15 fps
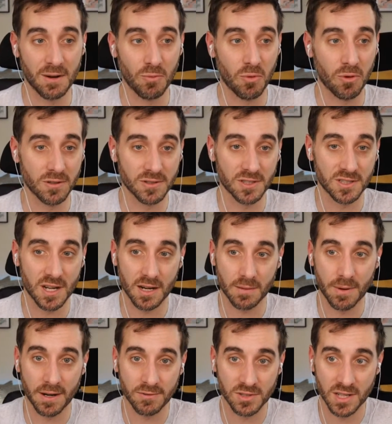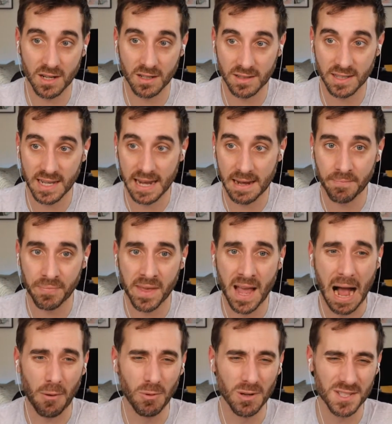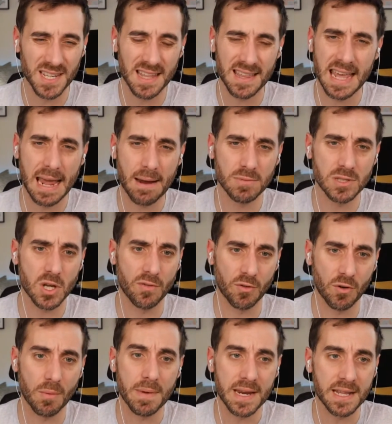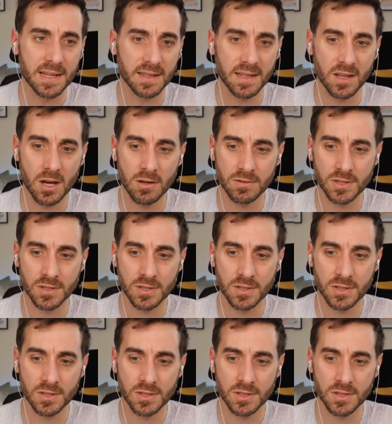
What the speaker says: words to talk about. It was an ugly game. I will say the game was over immediately though,